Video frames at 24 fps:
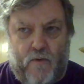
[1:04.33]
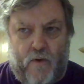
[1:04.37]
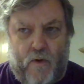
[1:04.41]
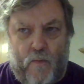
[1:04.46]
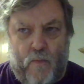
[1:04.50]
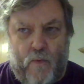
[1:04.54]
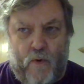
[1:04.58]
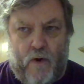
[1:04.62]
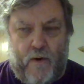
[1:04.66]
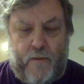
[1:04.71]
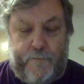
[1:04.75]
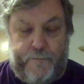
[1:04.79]
or
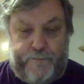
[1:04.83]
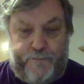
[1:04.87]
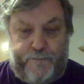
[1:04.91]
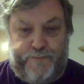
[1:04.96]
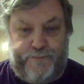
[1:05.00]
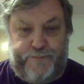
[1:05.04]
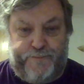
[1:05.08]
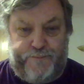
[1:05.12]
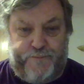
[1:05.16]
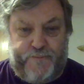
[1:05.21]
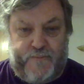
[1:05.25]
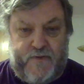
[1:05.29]
what
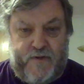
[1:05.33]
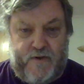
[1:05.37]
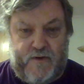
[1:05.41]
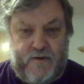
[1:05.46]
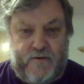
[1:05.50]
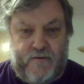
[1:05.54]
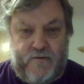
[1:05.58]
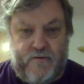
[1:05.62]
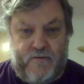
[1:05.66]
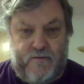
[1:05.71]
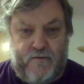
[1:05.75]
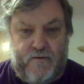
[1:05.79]
you
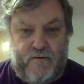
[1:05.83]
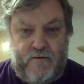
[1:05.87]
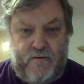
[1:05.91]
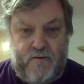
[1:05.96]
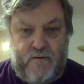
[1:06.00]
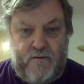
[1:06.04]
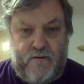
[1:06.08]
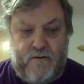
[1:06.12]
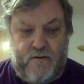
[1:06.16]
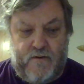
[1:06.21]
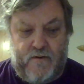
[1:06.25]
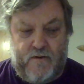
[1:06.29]
know
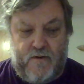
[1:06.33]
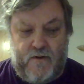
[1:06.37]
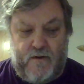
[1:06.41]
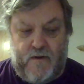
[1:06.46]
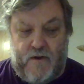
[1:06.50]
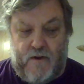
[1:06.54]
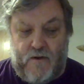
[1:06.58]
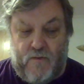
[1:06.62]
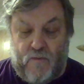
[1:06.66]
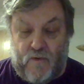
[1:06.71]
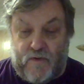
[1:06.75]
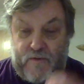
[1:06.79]

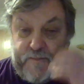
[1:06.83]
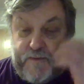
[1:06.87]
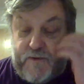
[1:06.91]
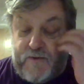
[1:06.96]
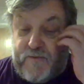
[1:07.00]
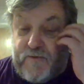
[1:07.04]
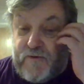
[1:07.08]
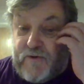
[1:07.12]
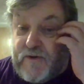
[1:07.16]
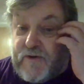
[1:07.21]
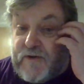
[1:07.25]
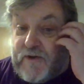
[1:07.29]
what's been
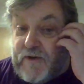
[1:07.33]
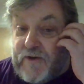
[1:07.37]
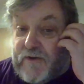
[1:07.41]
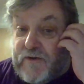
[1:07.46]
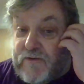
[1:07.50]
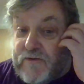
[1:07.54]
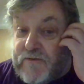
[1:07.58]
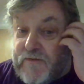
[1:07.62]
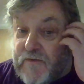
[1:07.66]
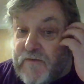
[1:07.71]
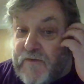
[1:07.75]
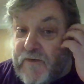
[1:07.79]
traditionally
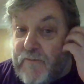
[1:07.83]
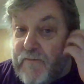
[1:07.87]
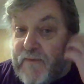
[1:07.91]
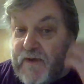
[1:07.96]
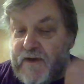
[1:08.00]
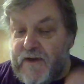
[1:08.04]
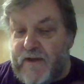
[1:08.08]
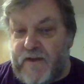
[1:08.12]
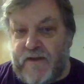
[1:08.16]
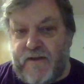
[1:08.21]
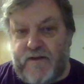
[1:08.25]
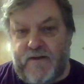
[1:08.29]
useful for
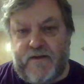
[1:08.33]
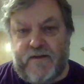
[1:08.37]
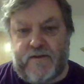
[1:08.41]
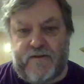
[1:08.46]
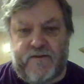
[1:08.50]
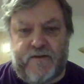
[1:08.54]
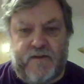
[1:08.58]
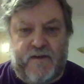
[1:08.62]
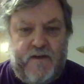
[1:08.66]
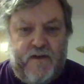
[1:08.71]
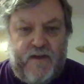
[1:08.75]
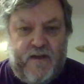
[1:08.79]
many
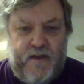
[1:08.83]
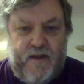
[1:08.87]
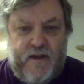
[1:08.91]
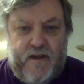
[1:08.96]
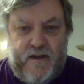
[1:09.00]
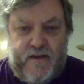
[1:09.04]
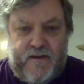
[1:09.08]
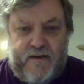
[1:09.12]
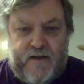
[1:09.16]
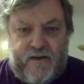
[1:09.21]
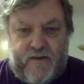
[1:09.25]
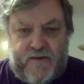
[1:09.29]
years
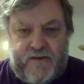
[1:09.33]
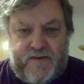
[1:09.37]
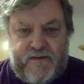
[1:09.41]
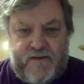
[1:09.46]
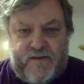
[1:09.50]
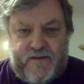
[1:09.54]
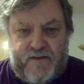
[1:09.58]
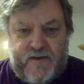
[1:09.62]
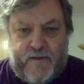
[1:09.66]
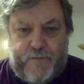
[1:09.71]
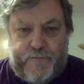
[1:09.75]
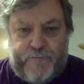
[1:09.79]
now this
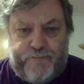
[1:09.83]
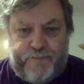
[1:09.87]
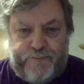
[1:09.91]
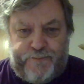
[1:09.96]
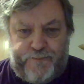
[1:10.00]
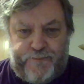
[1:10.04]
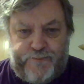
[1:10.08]
is um